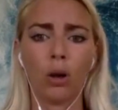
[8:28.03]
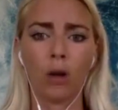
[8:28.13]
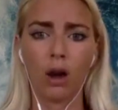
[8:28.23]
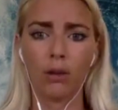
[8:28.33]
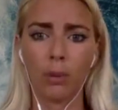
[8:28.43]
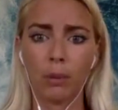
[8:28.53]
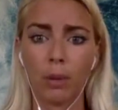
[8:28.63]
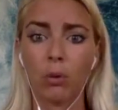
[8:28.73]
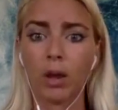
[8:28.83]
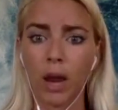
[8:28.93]
a lot of people
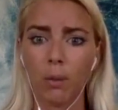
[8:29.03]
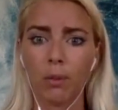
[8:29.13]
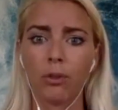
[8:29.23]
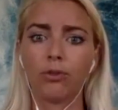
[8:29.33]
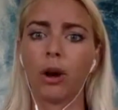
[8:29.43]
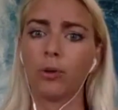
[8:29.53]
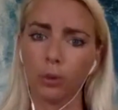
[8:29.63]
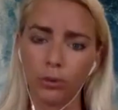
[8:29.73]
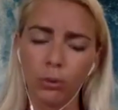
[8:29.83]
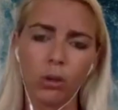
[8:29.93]
that will camp in the Dry
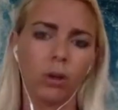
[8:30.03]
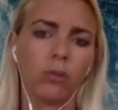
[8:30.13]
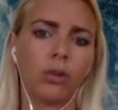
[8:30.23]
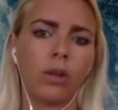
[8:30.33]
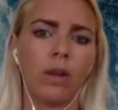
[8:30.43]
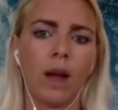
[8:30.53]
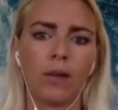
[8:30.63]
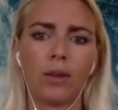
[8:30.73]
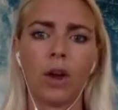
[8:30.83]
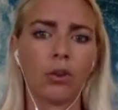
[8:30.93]
Tortugas.
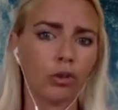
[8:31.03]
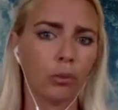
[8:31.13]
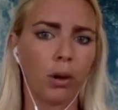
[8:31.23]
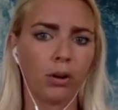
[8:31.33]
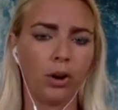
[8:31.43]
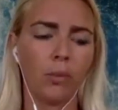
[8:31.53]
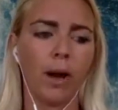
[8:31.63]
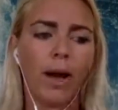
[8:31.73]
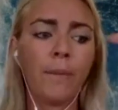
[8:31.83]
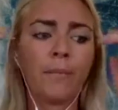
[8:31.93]
That's a national park
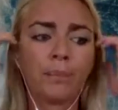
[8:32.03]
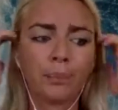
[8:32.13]
nearby.